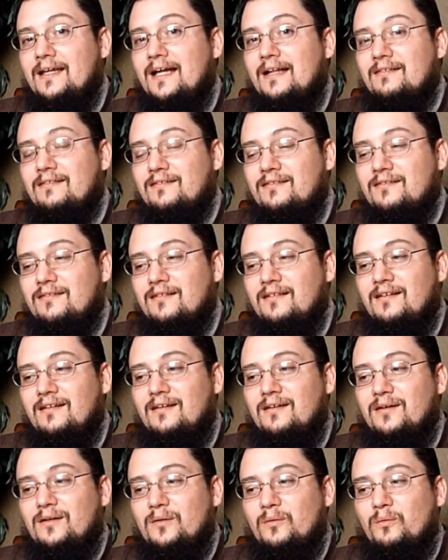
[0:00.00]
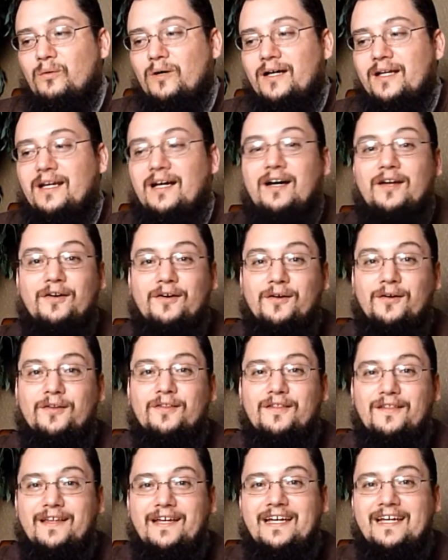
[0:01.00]
That's what
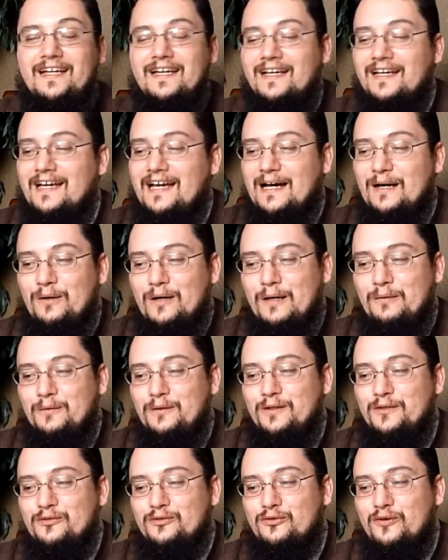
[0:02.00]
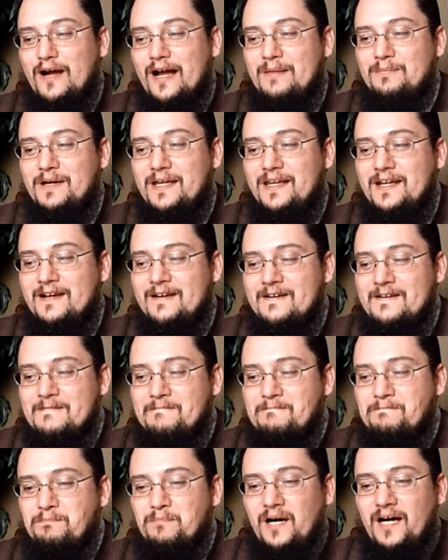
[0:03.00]
Unearthly, how I would describe it.
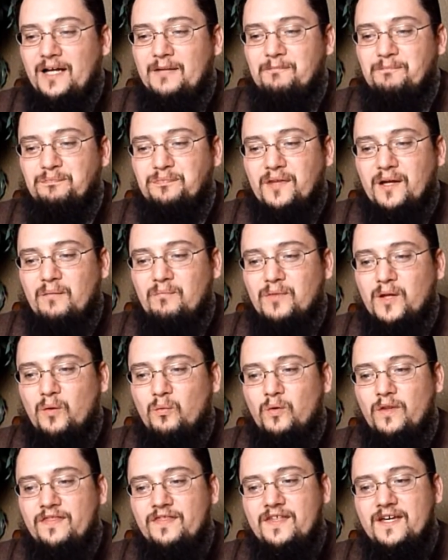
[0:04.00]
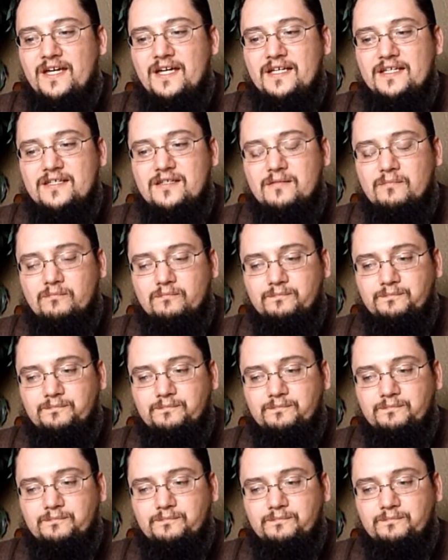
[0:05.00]
But with this,